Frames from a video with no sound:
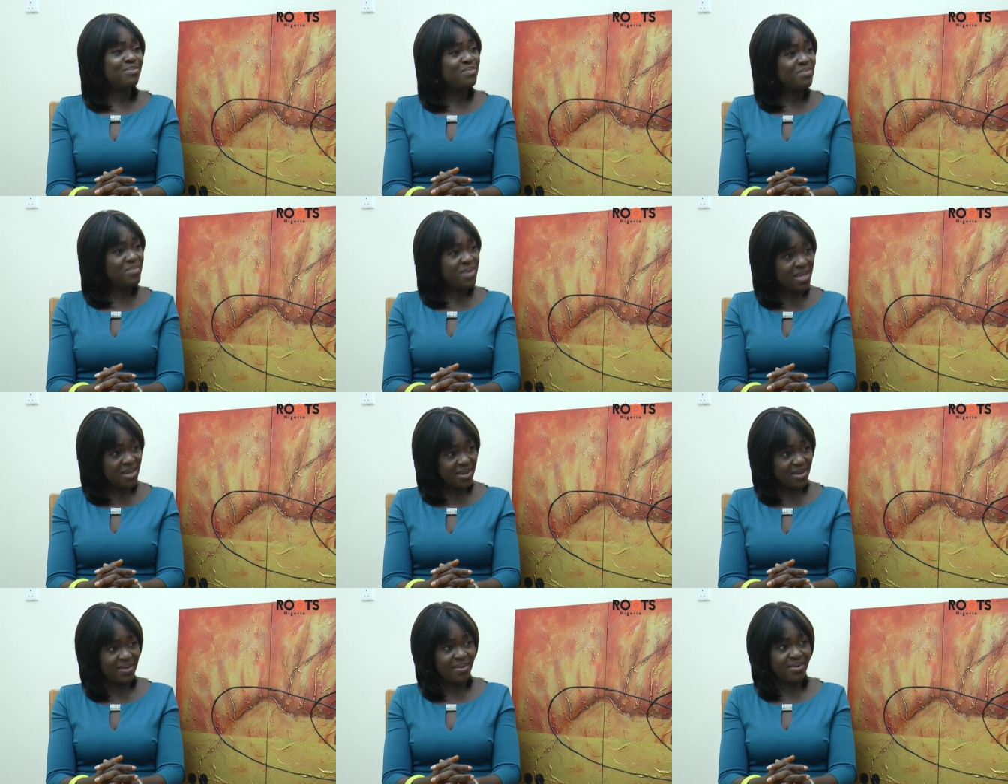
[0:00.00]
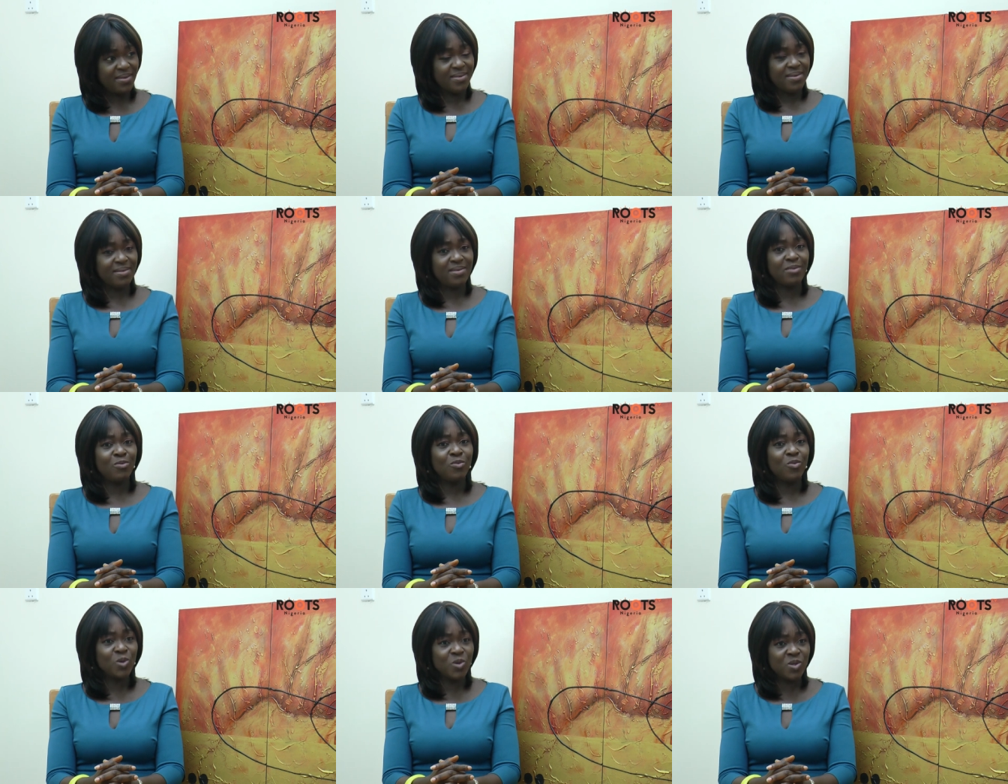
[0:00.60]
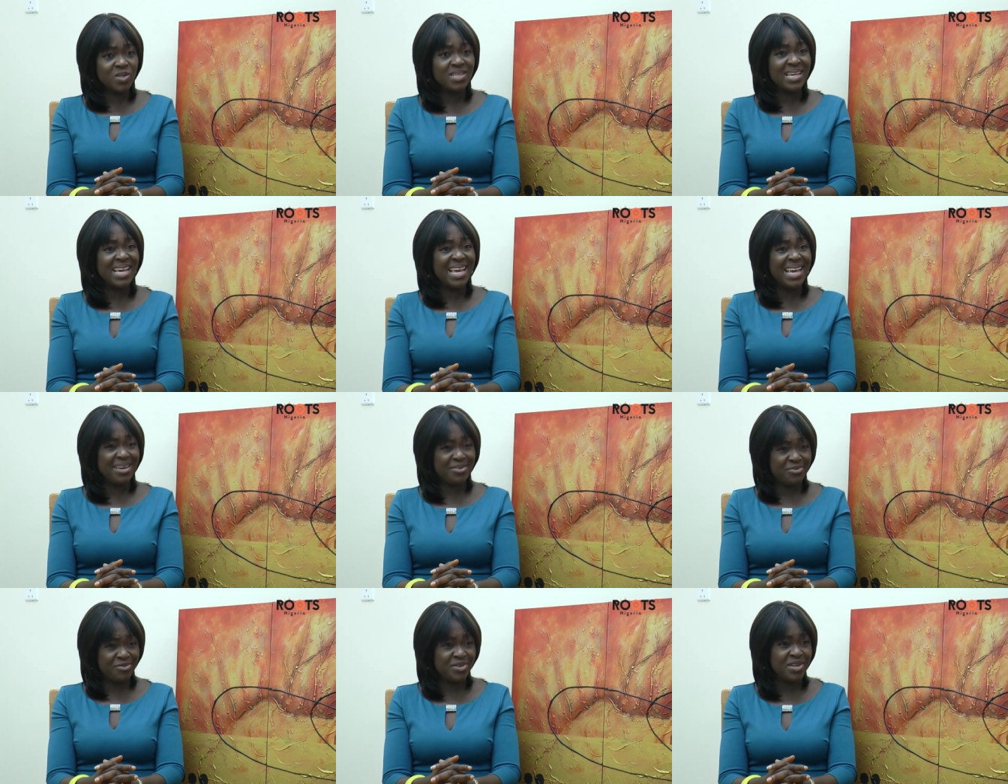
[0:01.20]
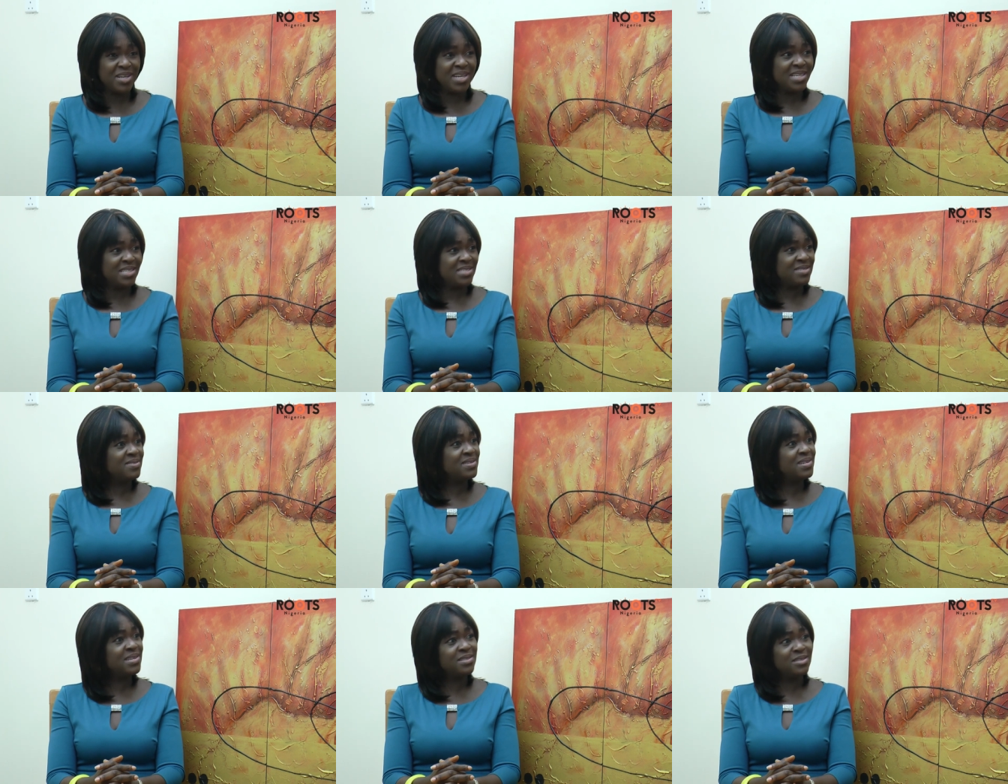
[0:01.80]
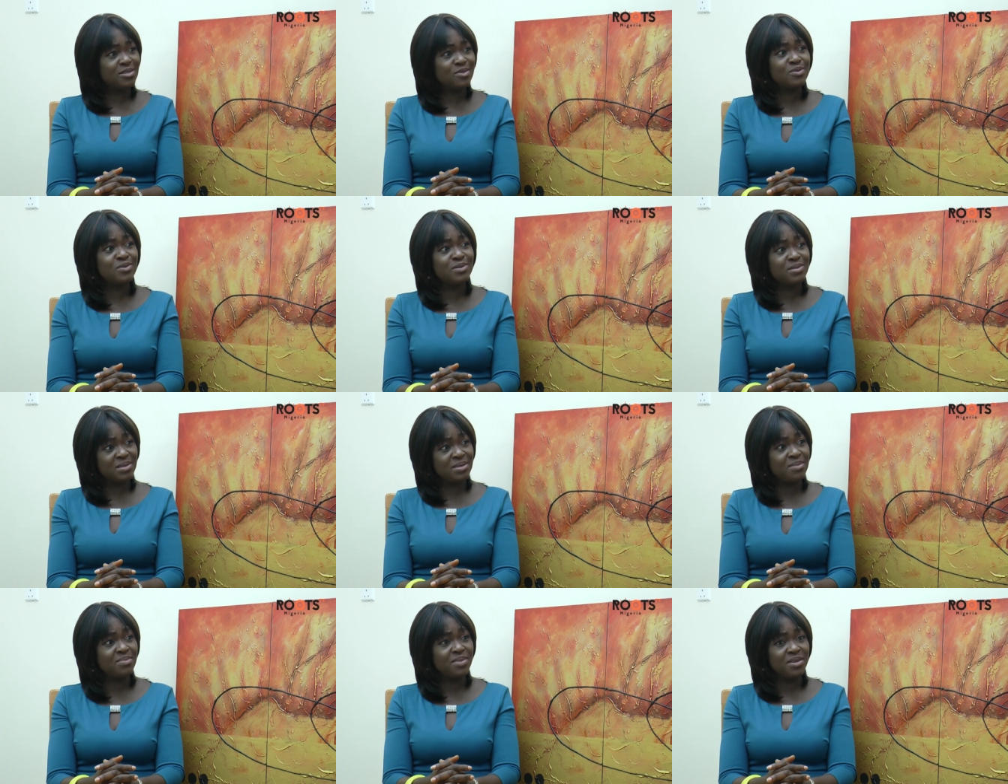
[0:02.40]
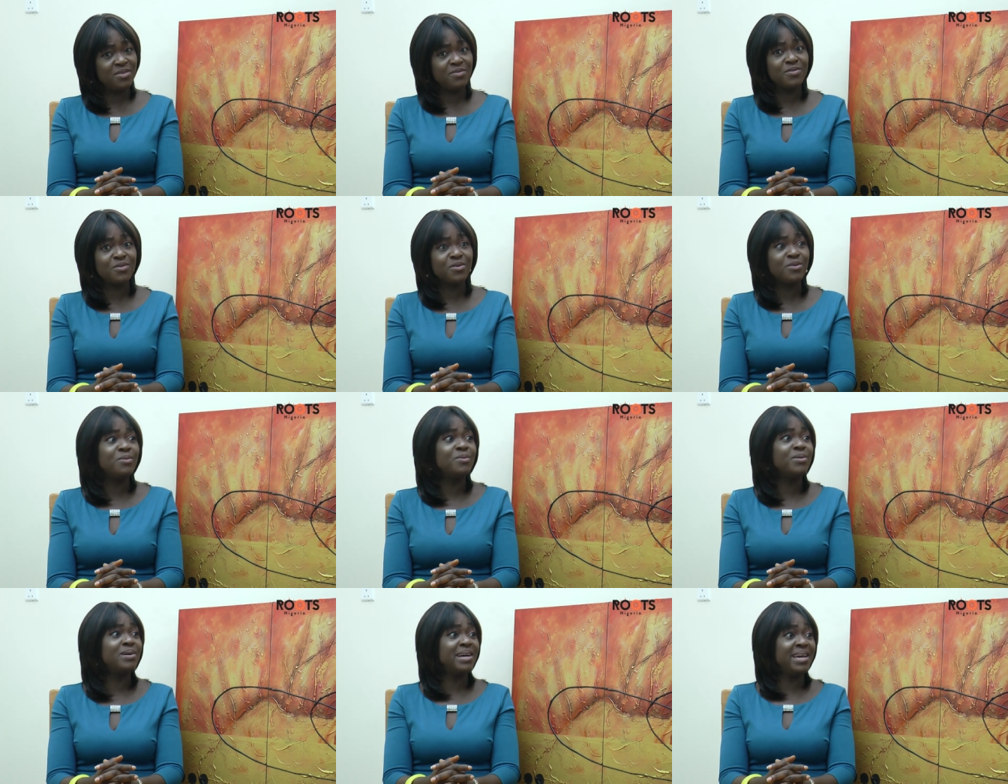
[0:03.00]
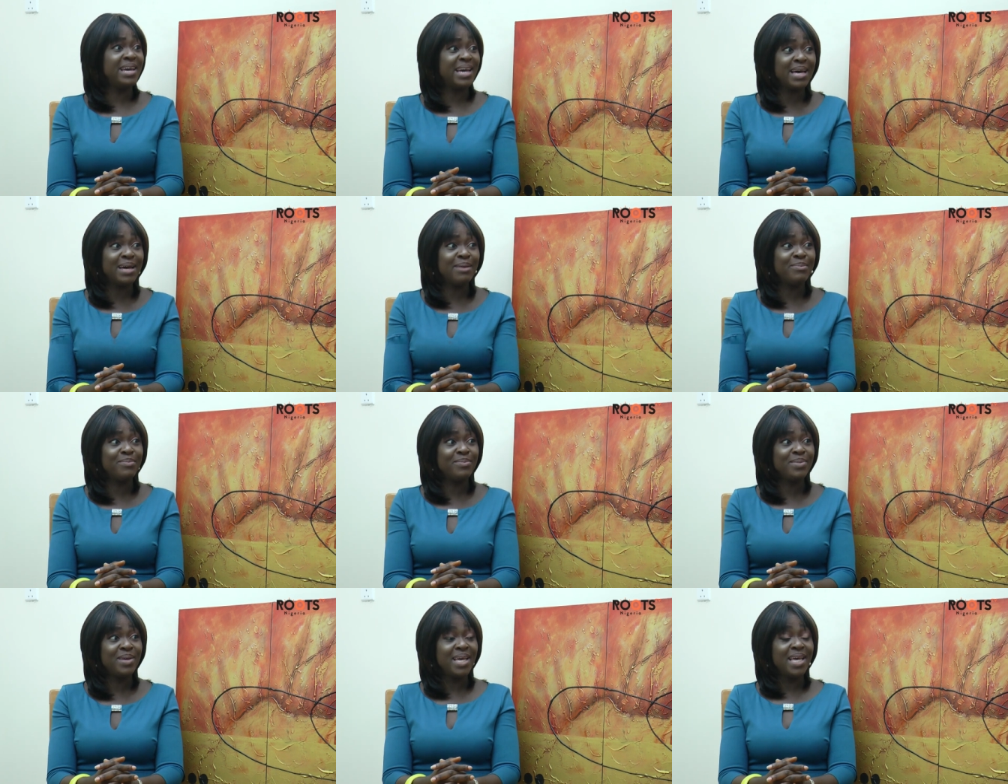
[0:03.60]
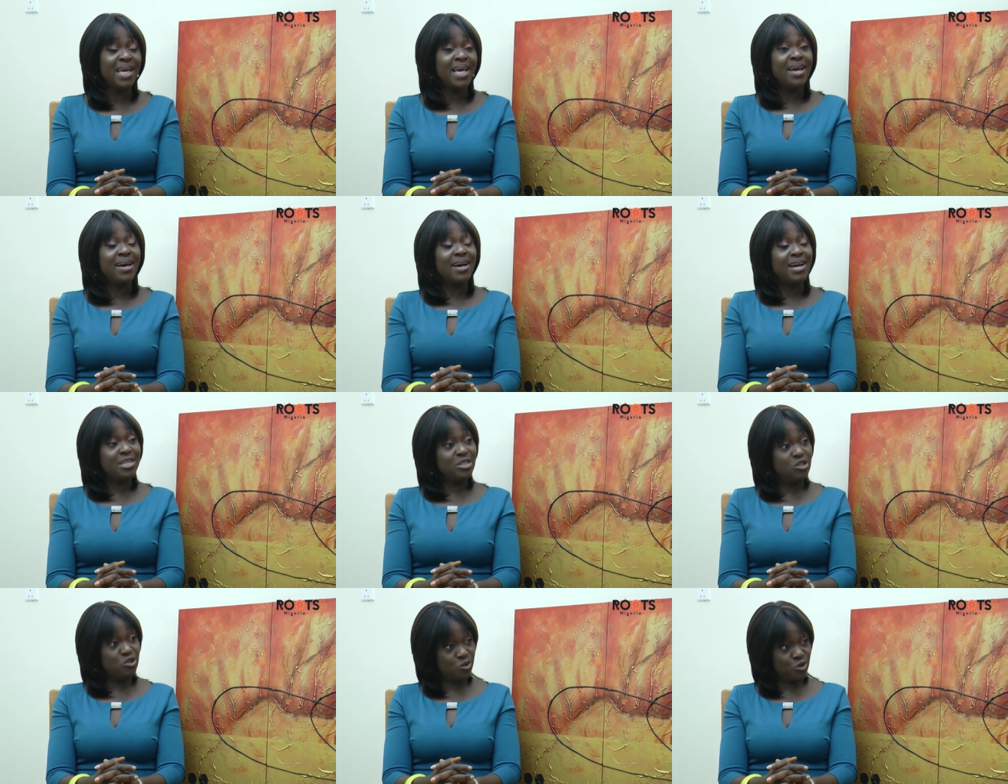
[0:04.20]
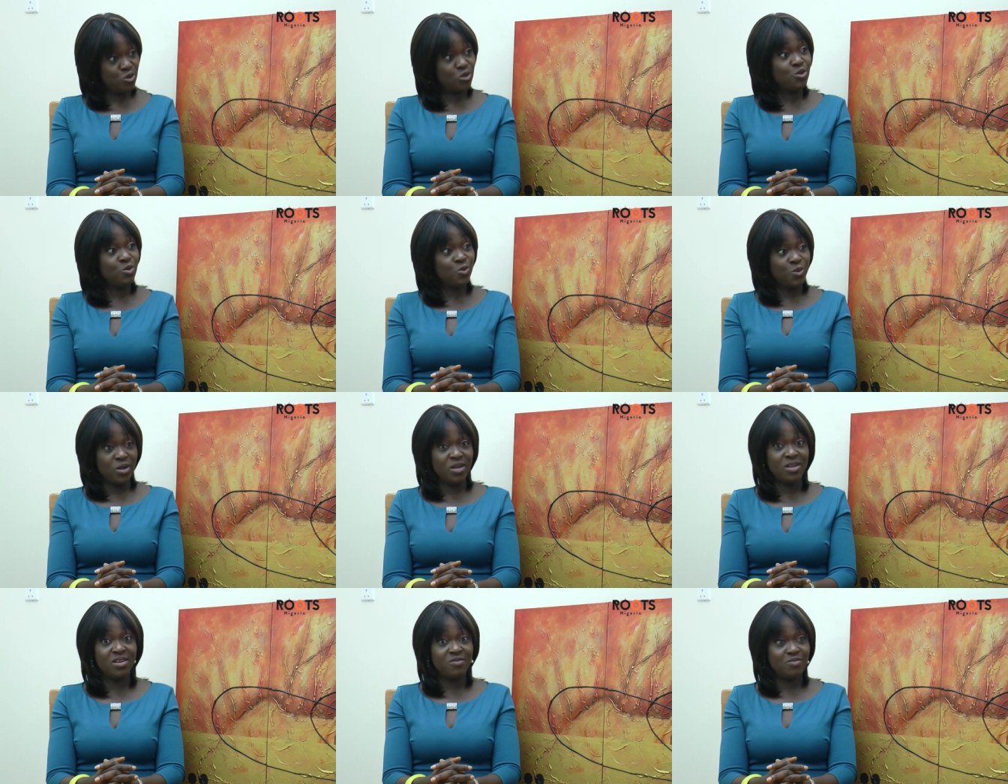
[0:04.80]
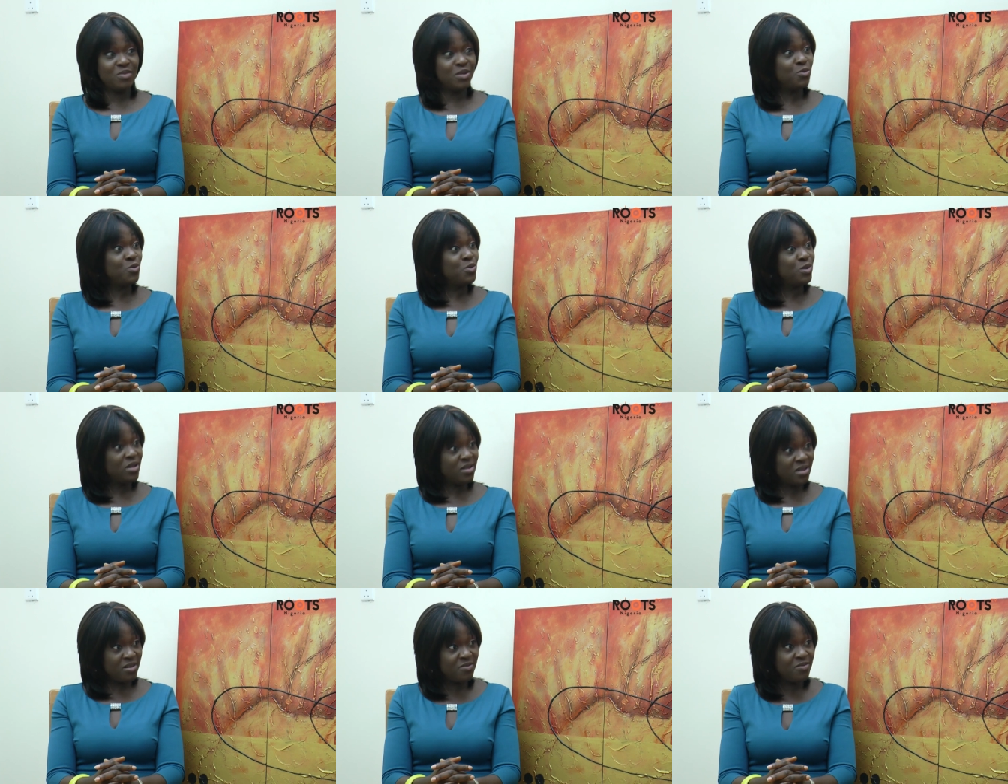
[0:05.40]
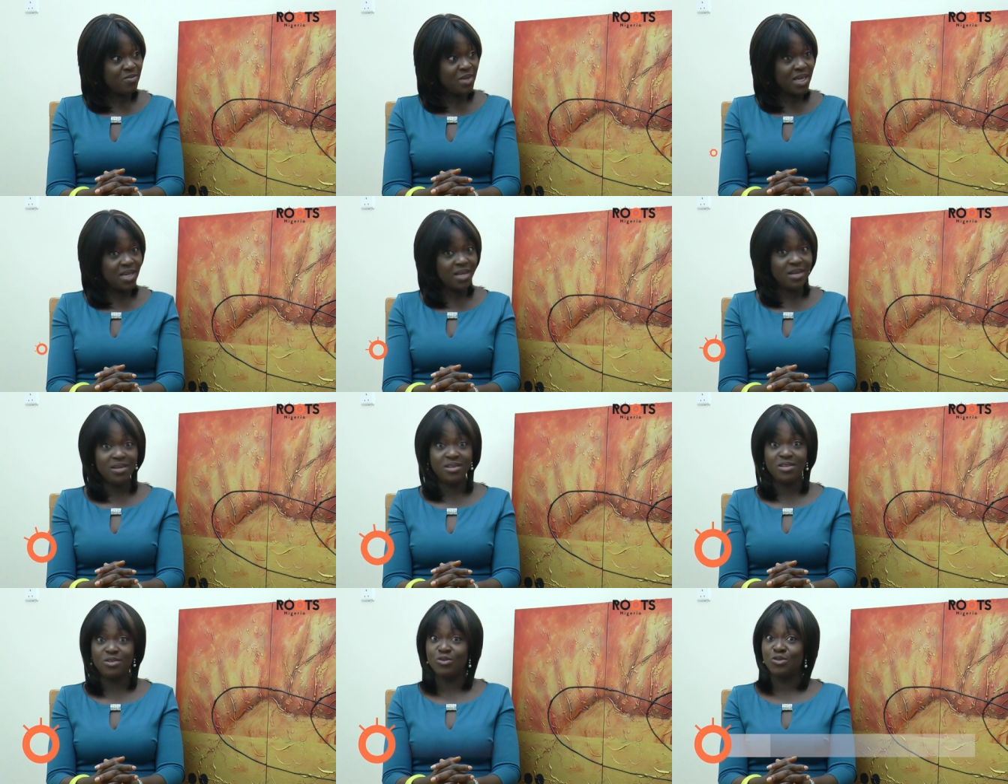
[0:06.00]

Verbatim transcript: I'm me and I want every Nigerian to see me for who I am. And those who would love me would love me,